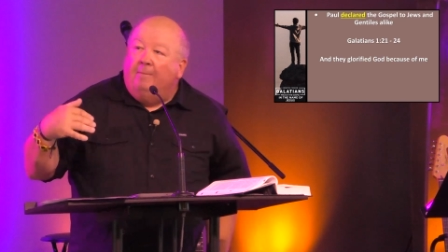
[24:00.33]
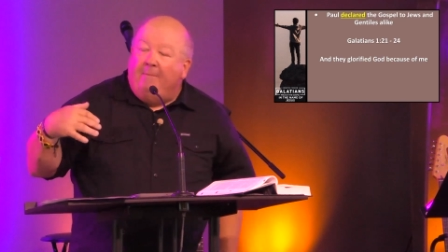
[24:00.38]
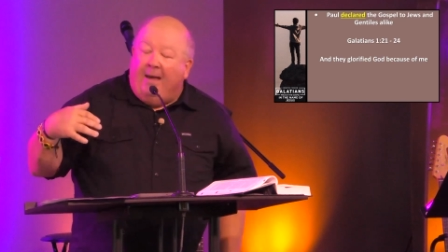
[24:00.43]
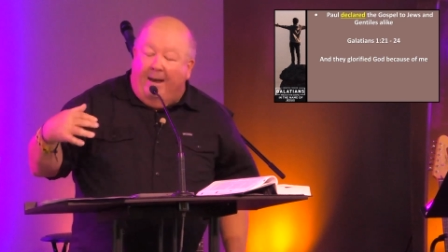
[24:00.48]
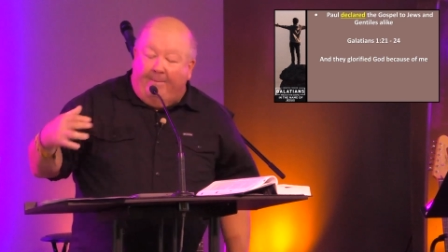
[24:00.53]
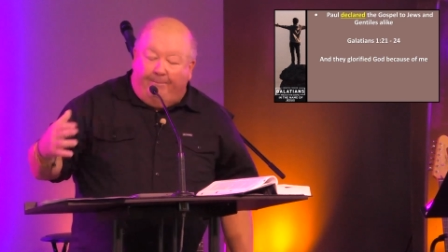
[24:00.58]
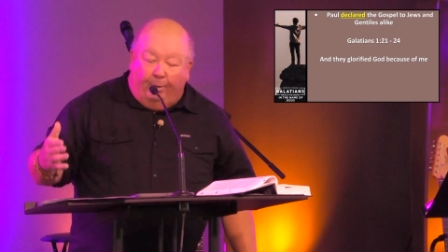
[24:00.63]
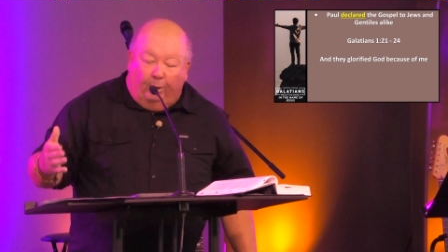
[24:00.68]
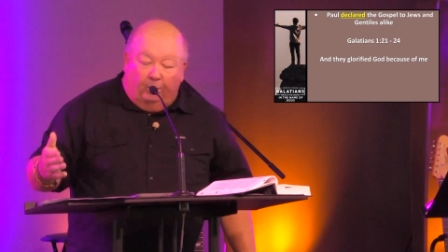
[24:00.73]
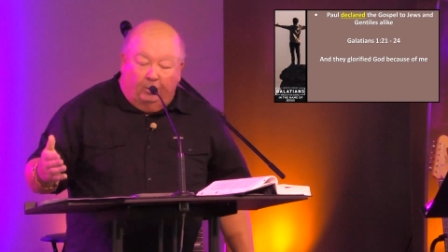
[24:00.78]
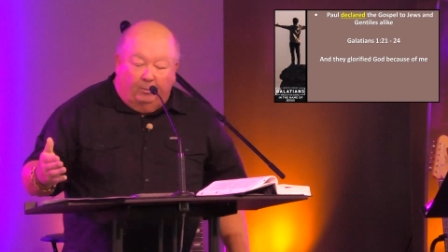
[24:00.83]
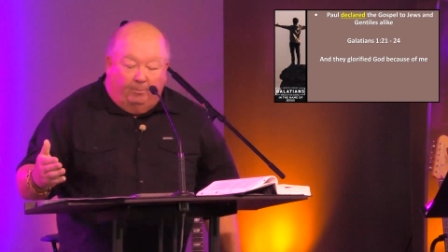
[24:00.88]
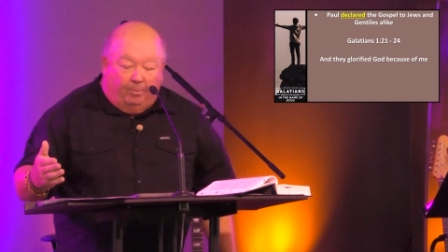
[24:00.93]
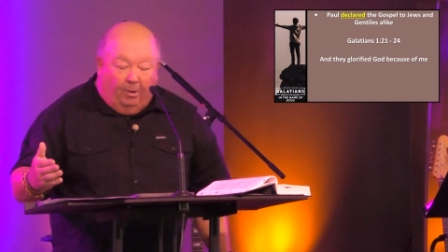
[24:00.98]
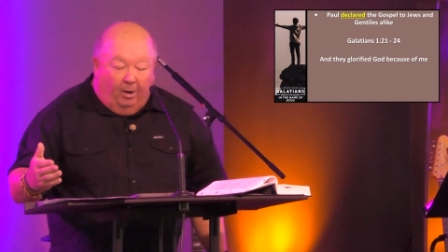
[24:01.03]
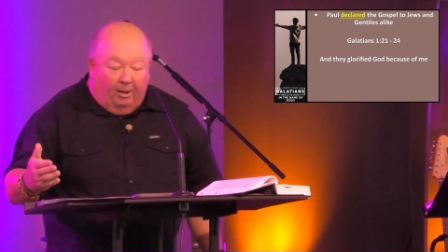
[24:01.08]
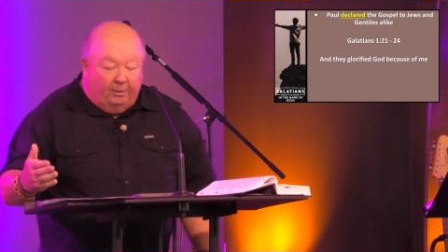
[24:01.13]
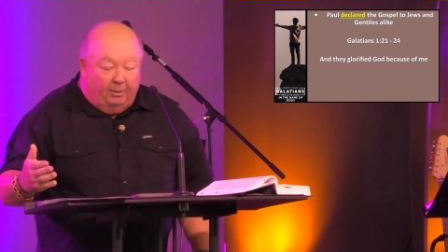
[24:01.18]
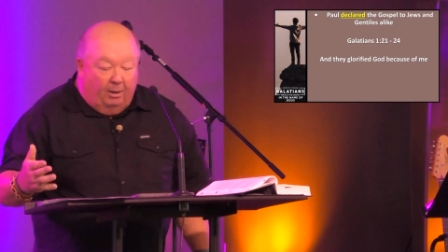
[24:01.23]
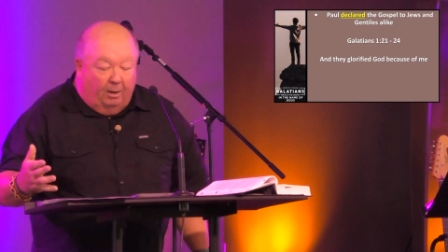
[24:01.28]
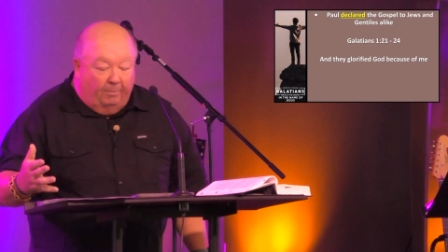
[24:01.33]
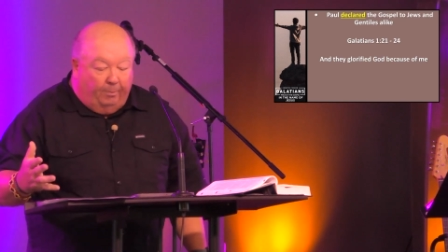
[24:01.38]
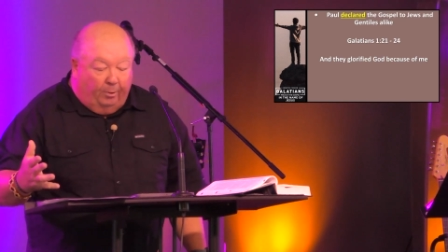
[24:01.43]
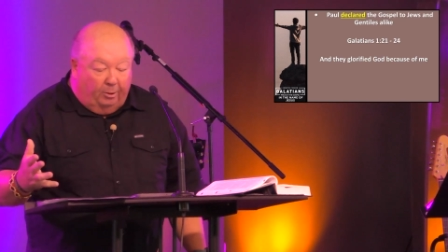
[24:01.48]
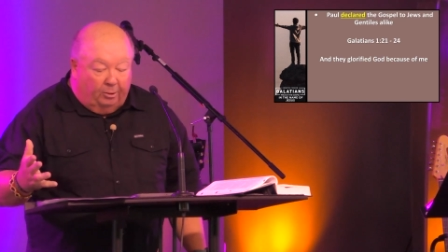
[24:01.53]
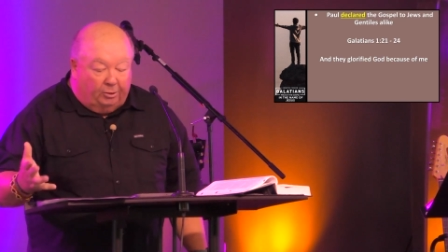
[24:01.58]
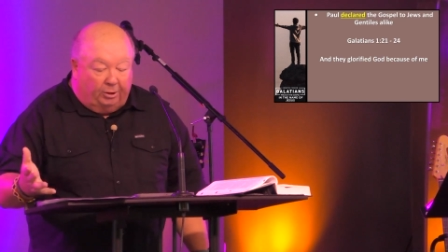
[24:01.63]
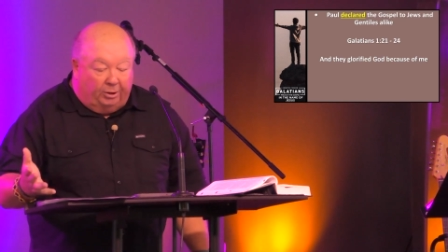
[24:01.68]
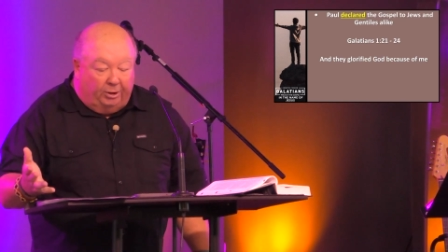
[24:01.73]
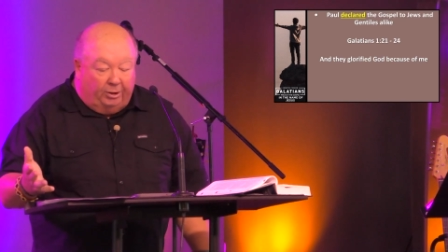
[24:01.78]
met per per
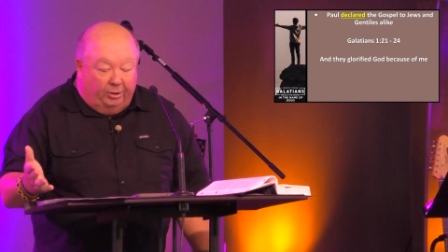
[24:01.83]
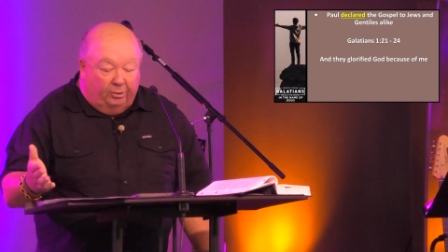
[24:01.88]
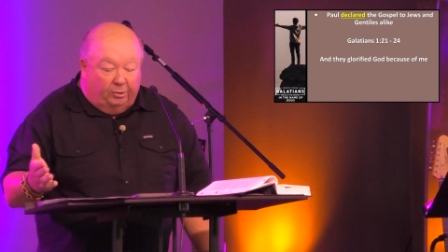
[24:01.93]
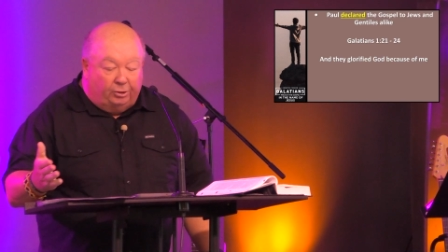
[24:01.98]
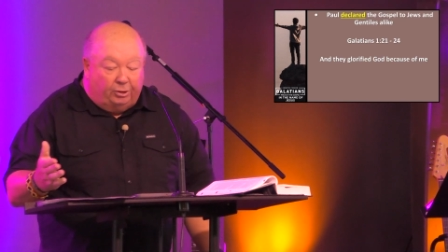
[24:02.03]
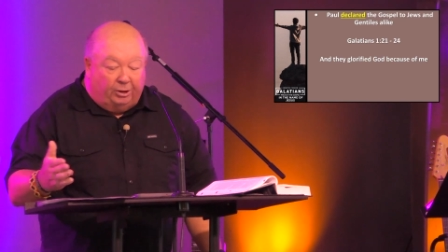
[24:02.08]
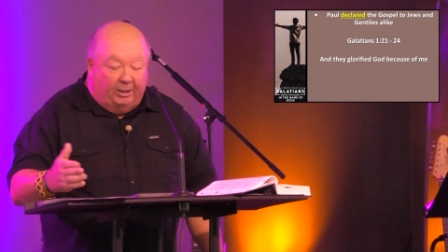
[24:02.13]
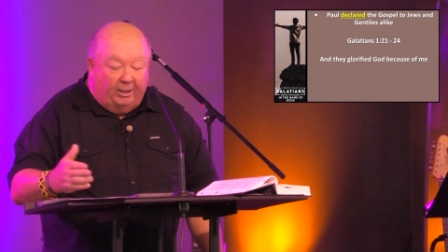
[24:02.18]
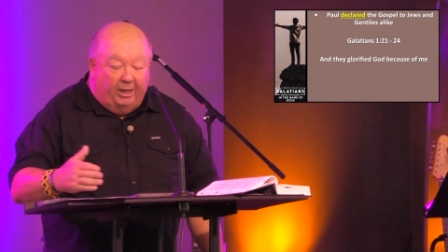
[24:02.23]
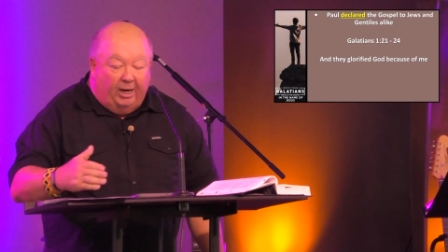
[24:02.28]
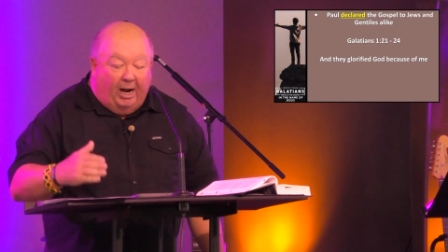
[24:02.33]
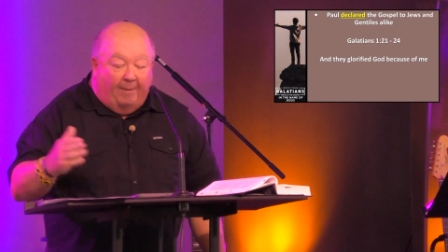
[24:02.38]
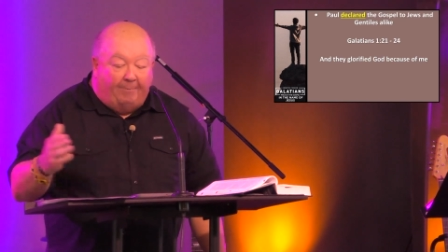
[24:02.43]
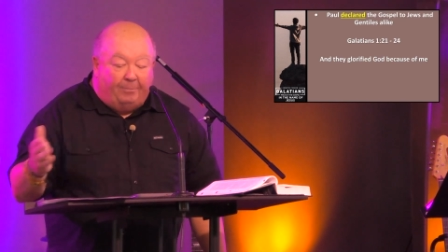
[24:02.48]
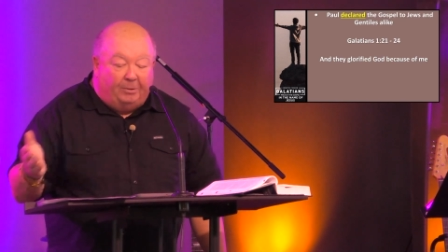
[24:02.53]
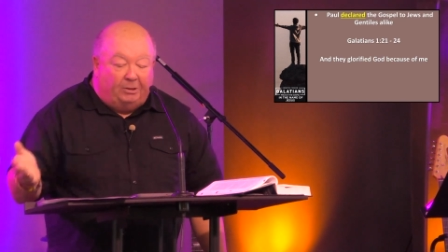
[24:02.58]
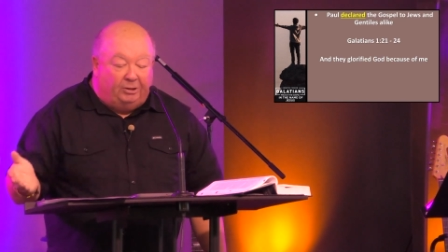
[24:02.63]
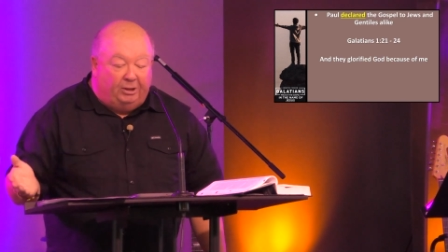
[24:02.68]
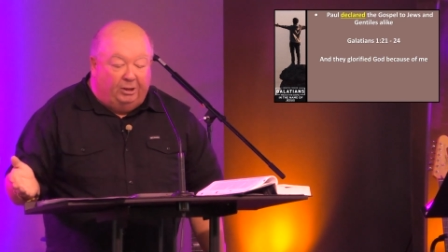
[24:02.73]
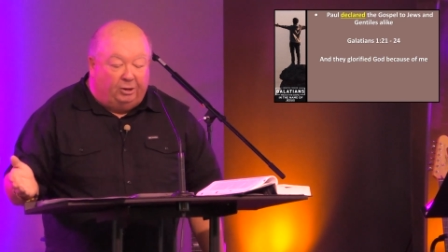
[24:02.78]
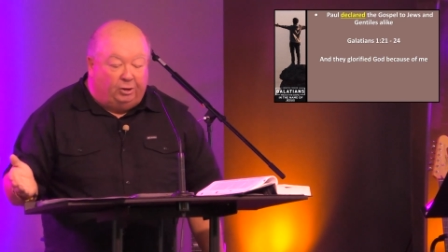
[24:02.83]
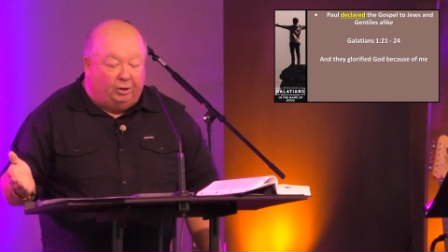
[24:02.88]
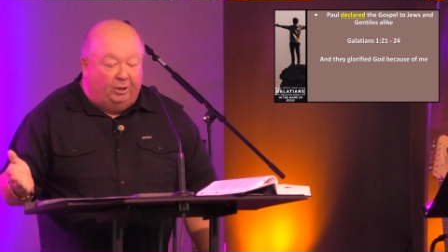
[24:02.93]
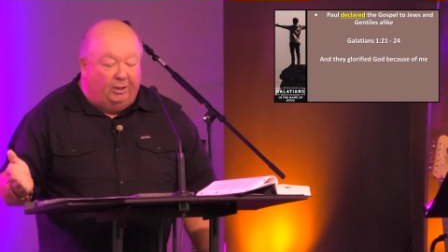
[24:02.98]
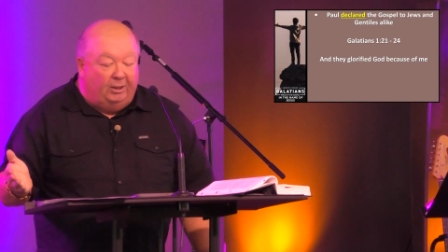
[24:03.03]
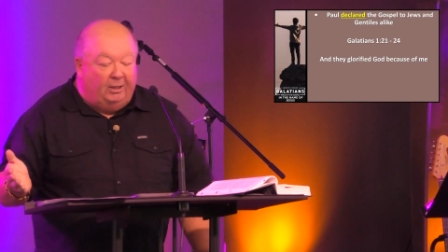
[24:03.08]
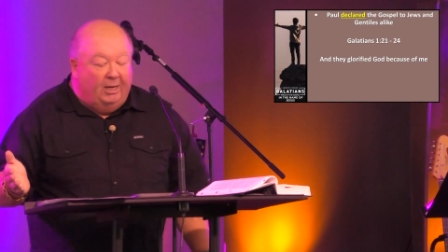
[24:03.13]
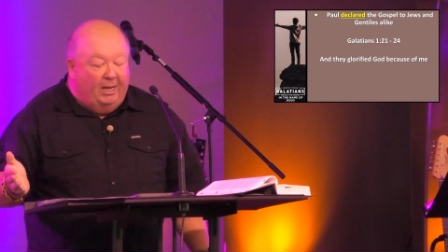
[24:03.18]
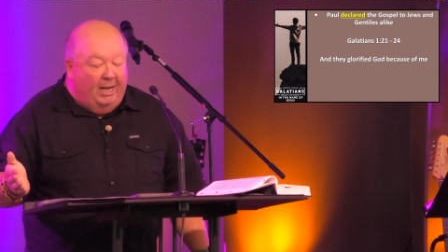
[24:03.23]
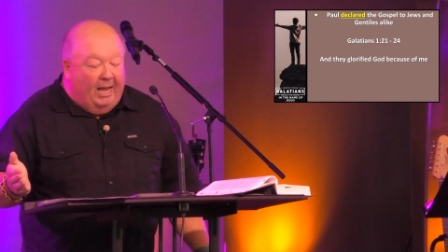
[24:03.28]
persecution and
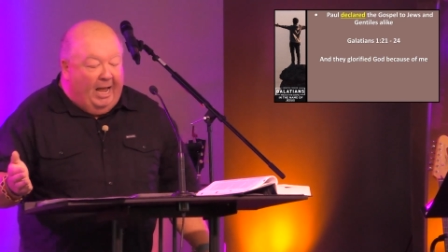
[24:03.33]
opposition